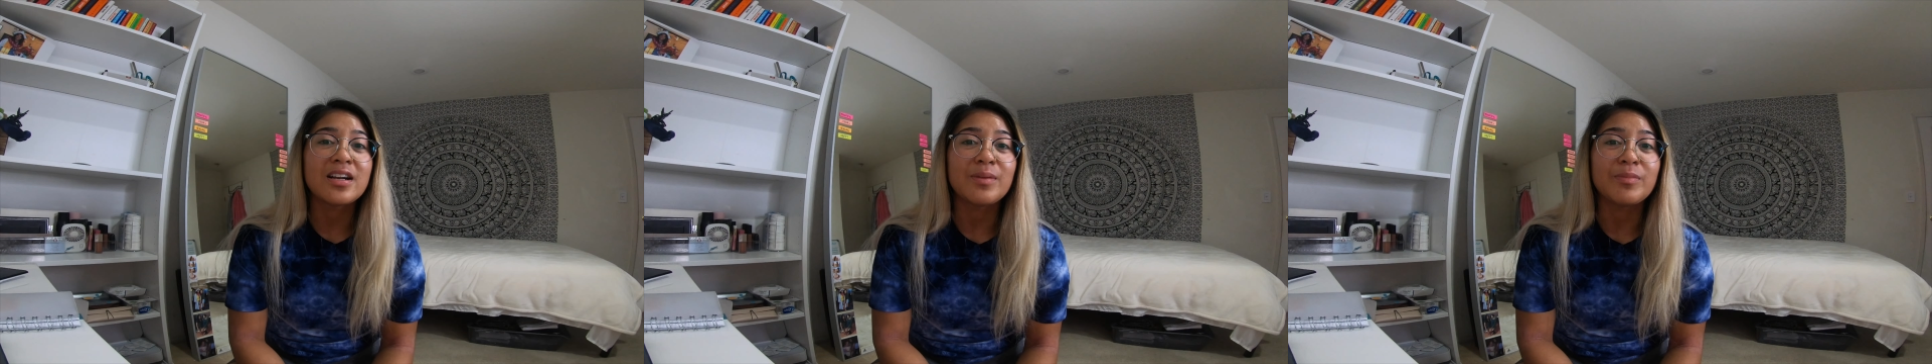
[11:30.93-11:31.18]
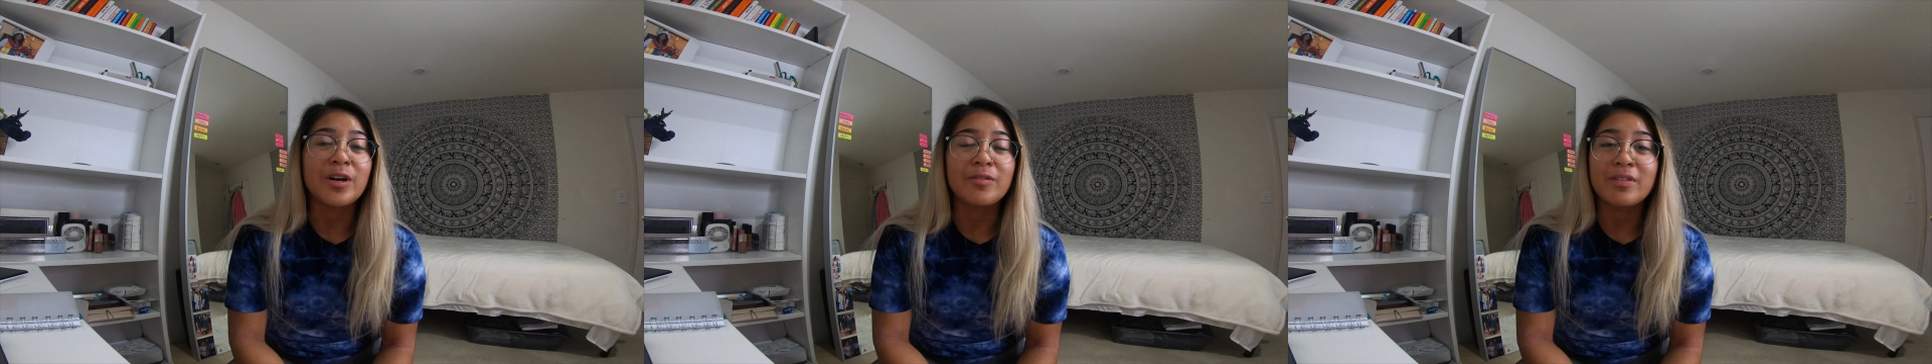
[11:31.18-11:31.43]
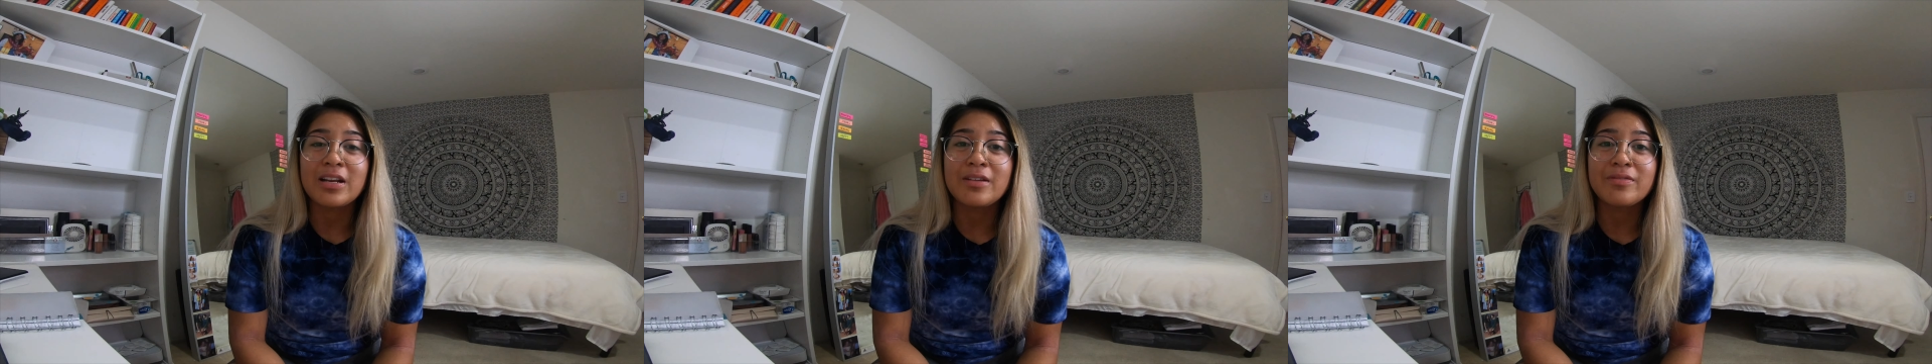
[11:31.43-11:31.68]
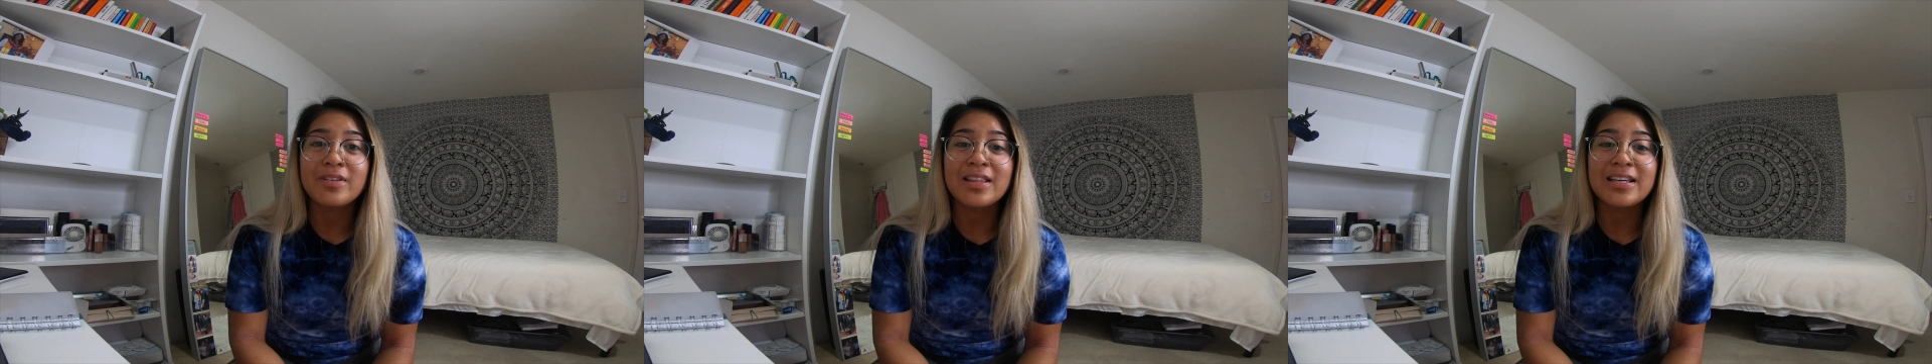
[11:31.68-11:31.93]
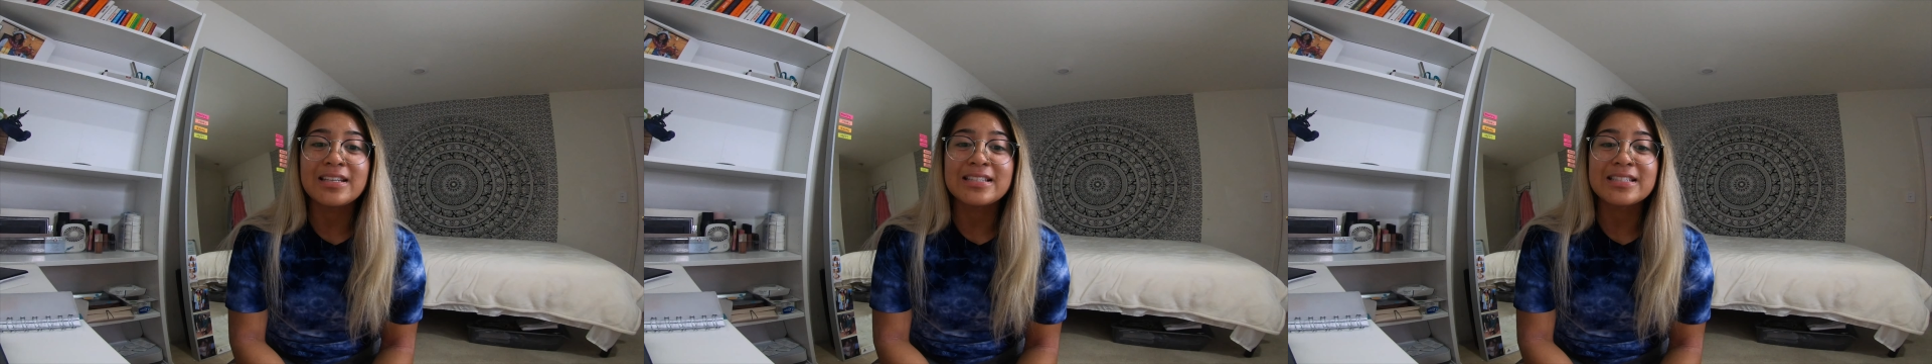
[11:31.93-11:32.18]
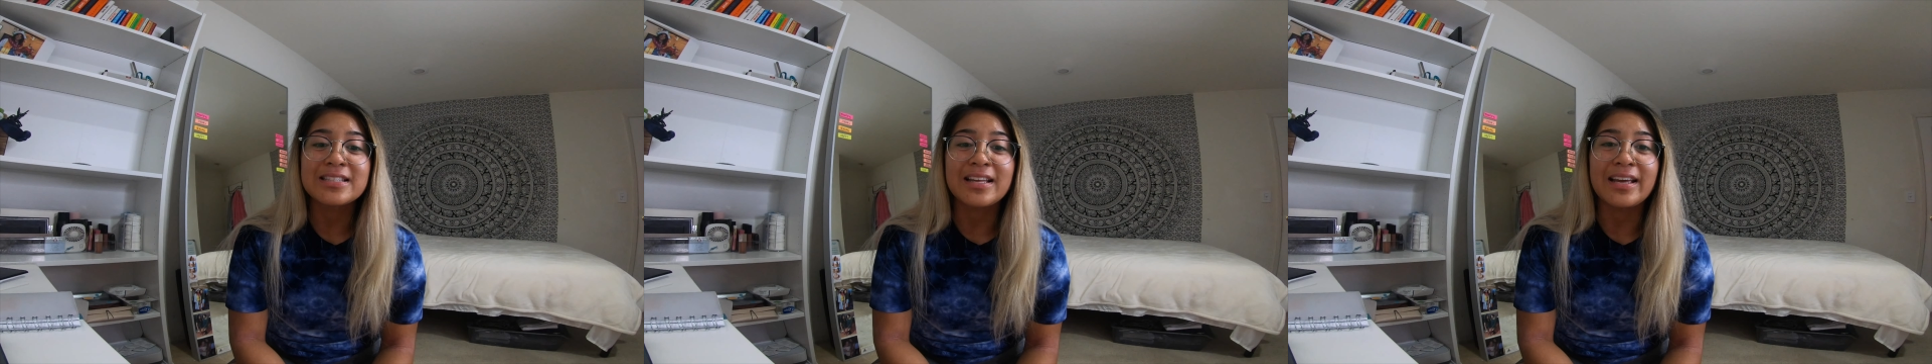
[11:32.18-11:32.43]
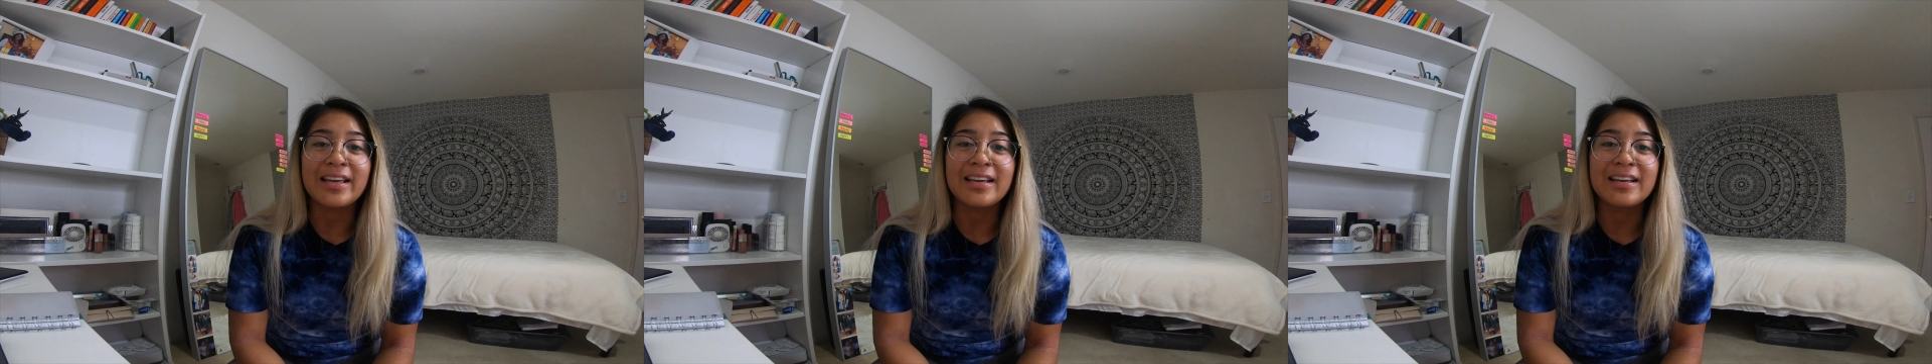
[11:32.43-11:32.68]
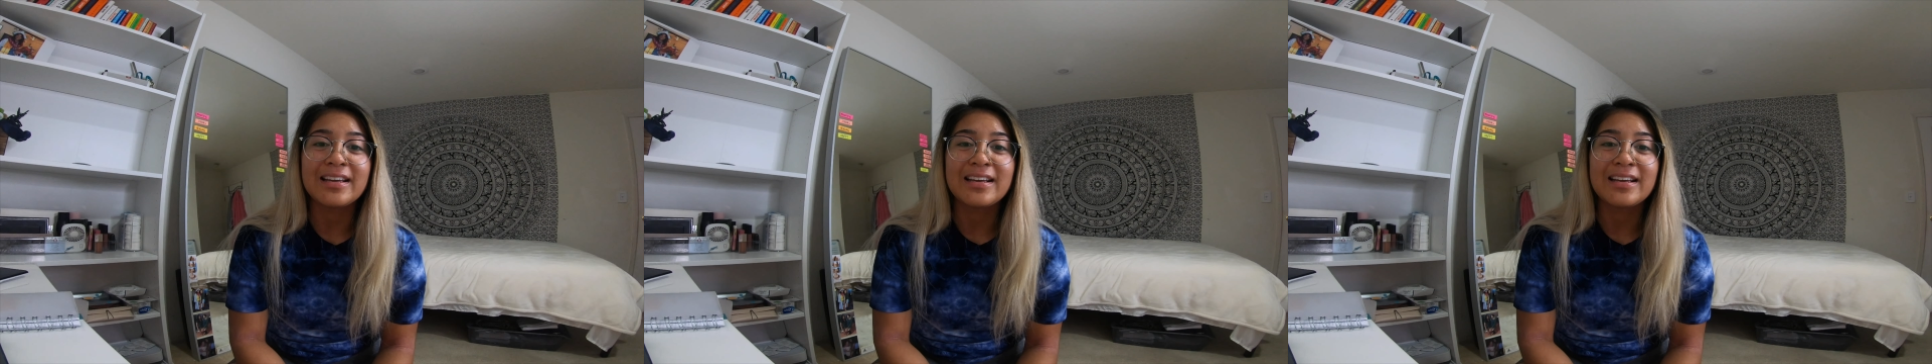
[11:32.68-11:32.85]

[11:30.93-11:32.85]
I'm not ready for this, like,